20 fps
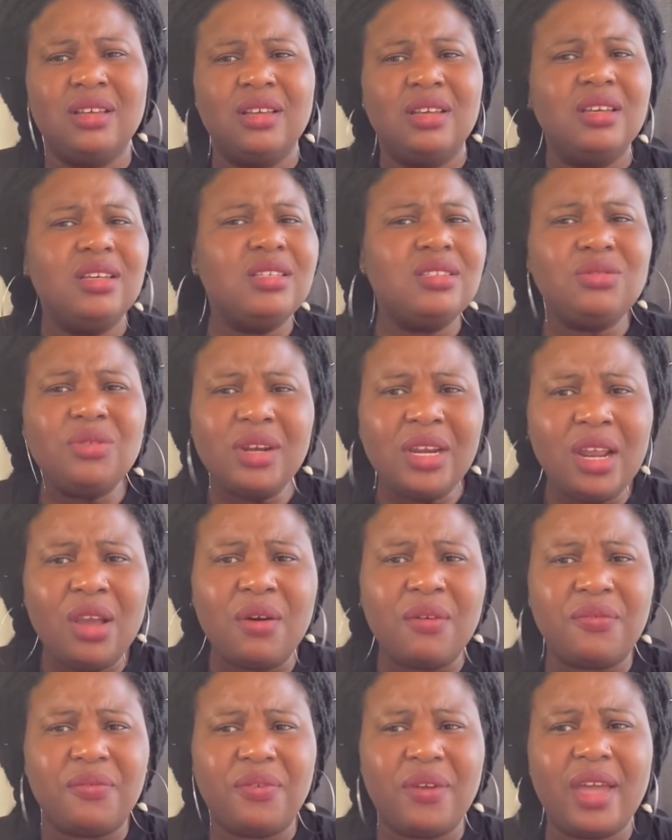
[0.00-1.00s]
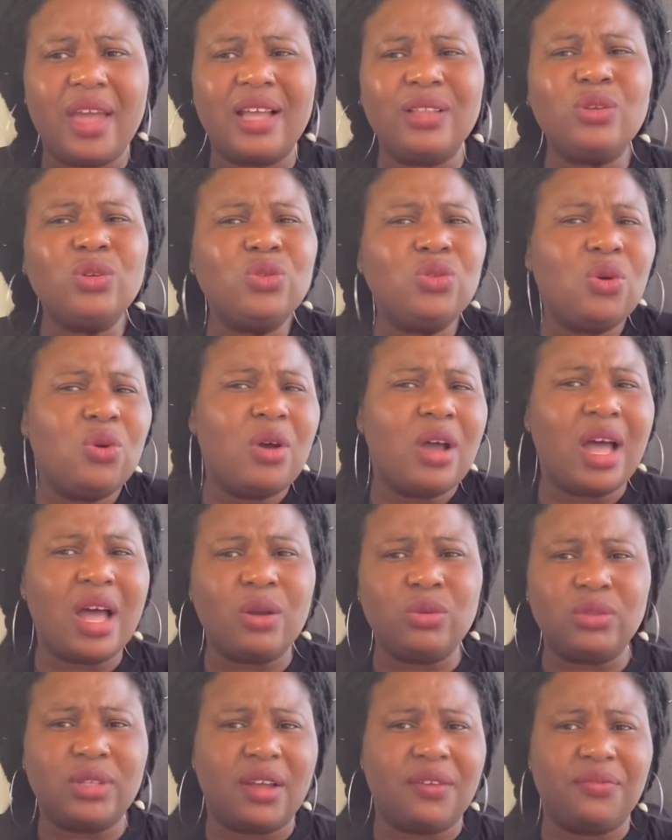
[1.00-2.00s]
It's really unfair. I don't know
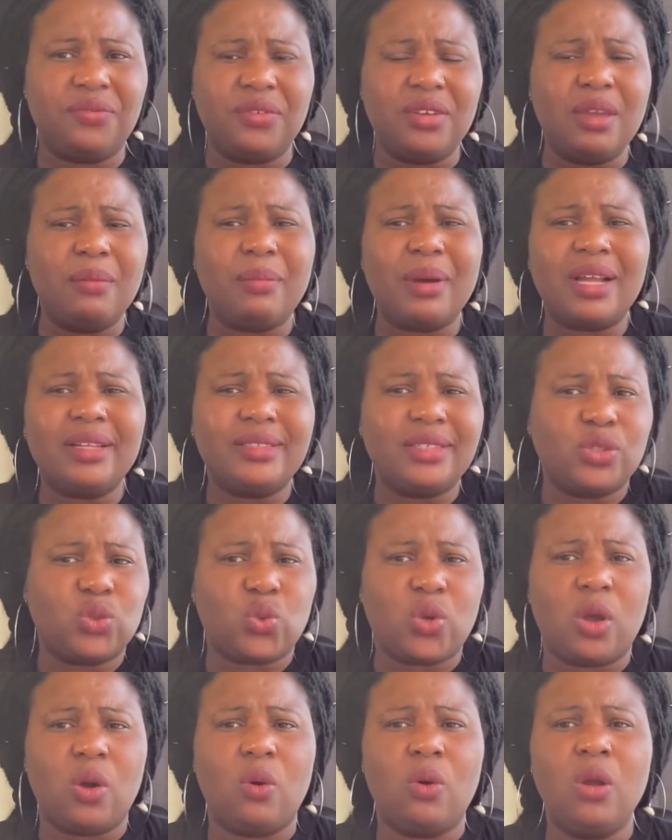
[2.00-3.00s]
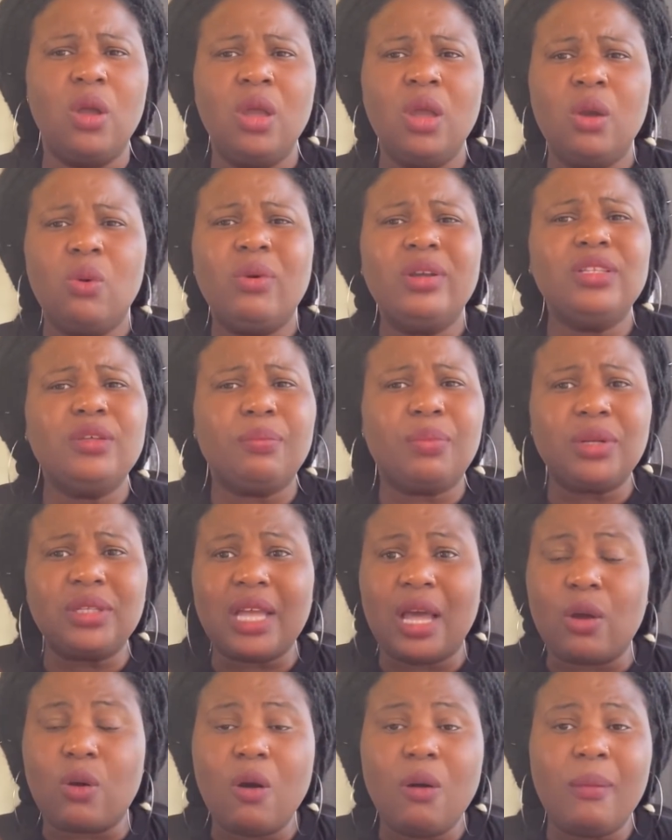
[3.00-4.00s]
how I feel about this one. When the
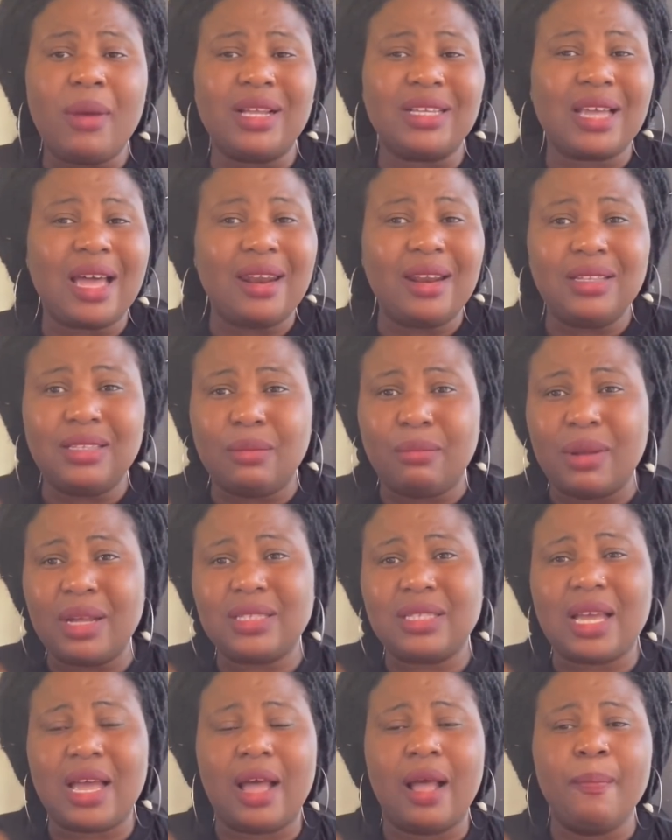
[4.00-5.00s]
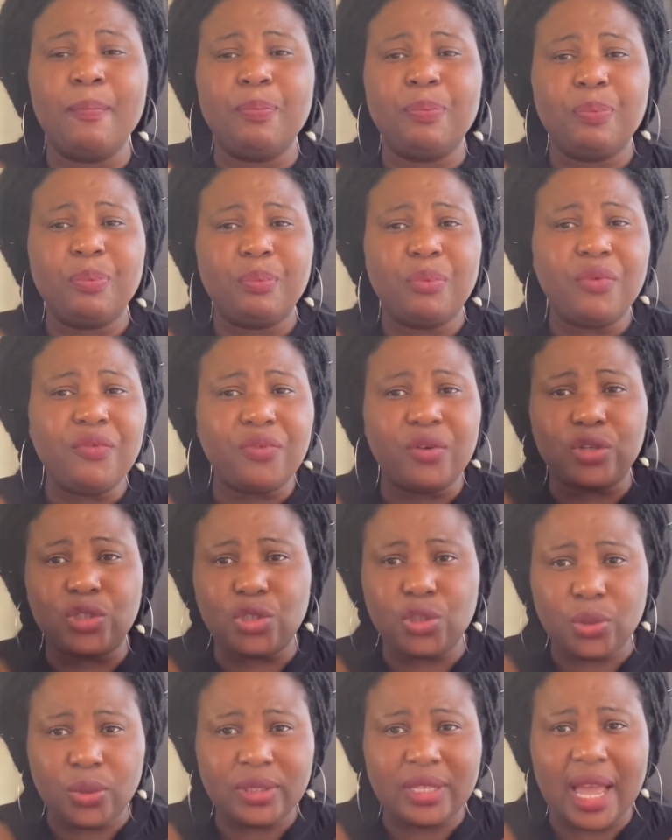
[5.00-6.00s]
brother come and carry the matter, put for
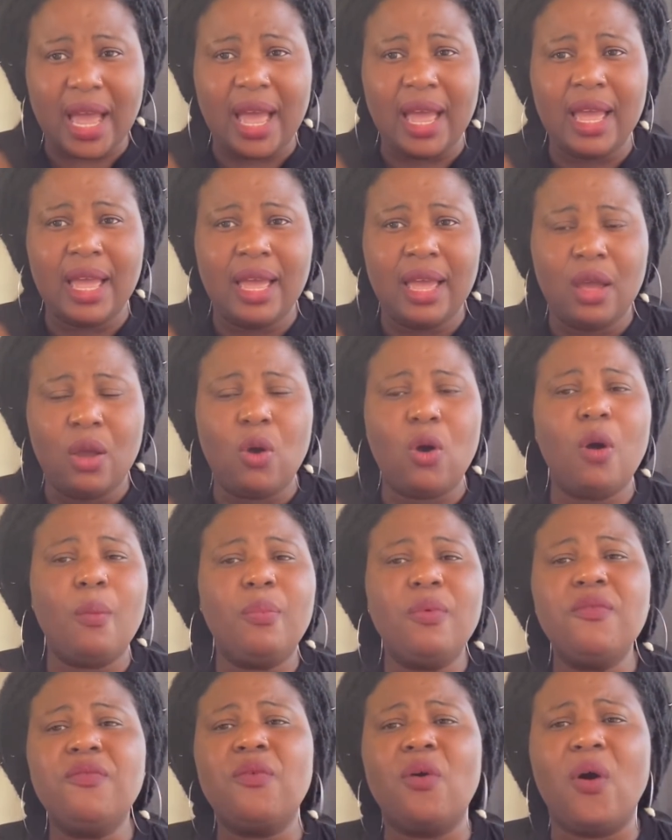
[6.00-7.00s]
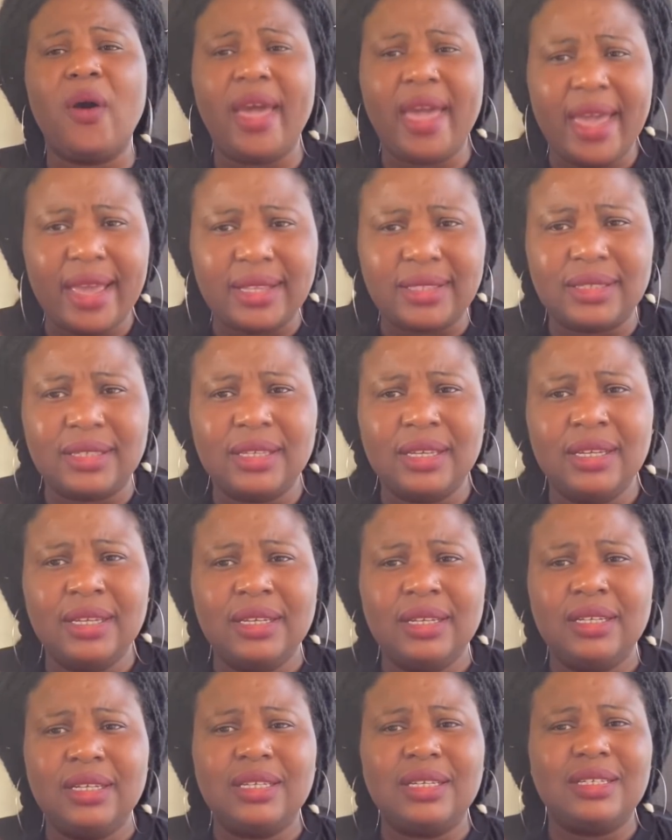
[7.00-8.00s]
shoulder or put for head,
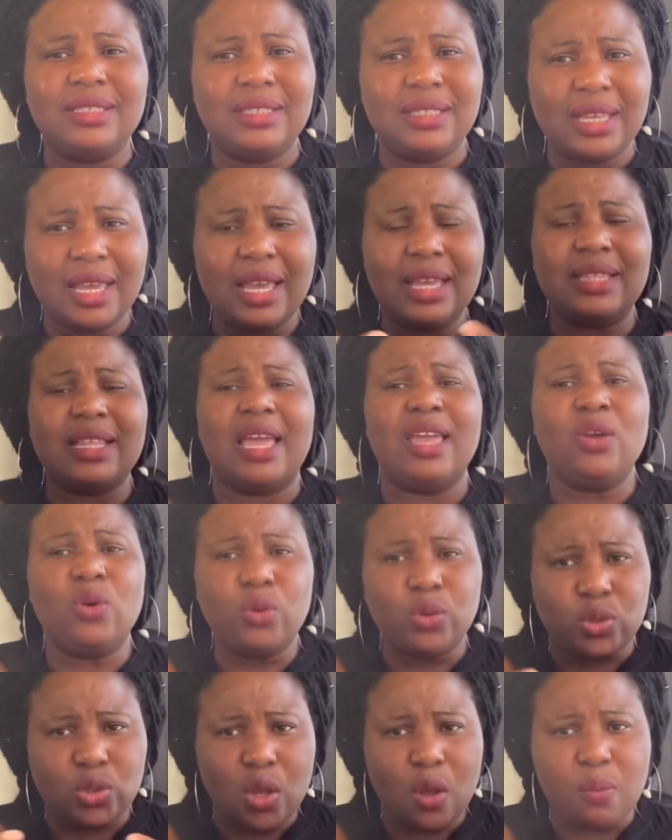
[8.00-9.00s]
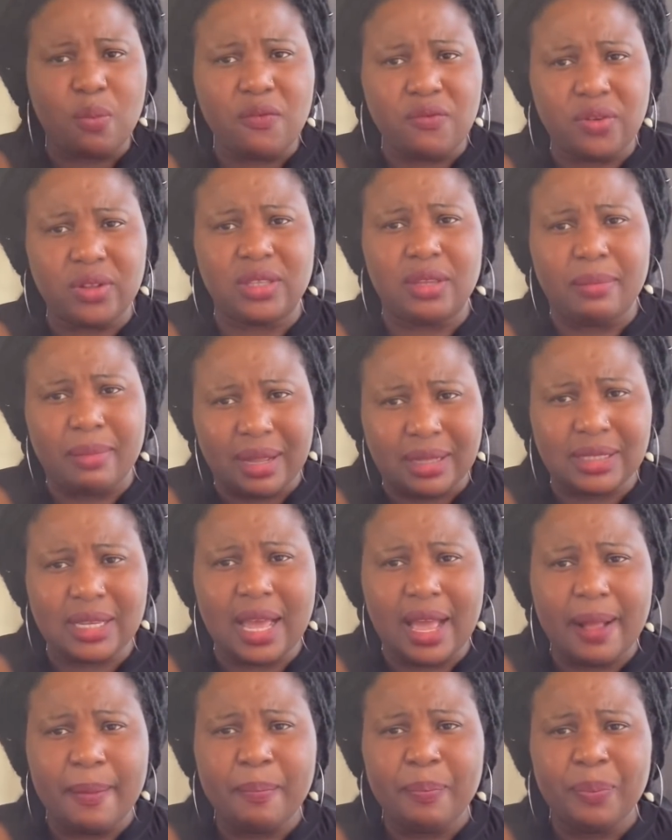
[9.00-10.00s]
saying that he will talk for the
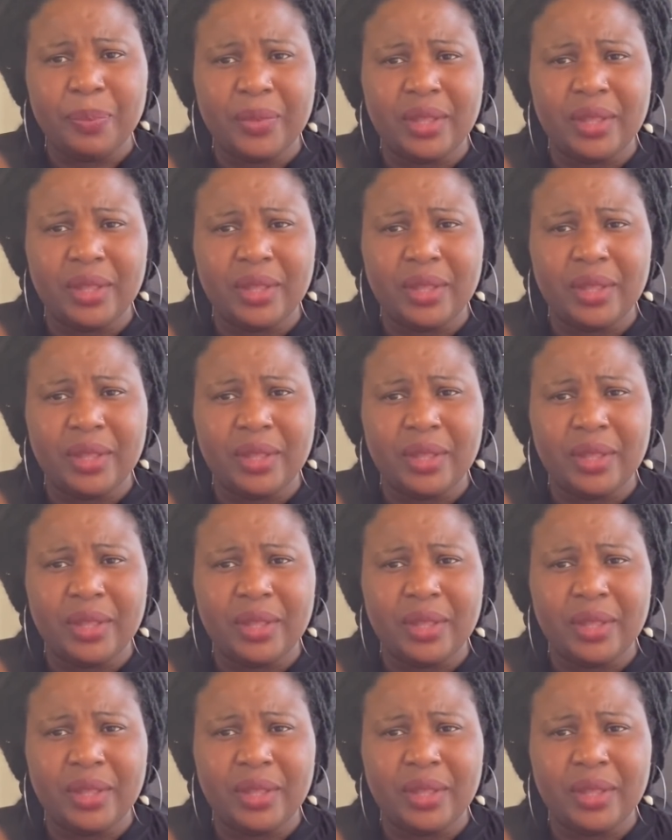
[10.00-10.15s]
matter.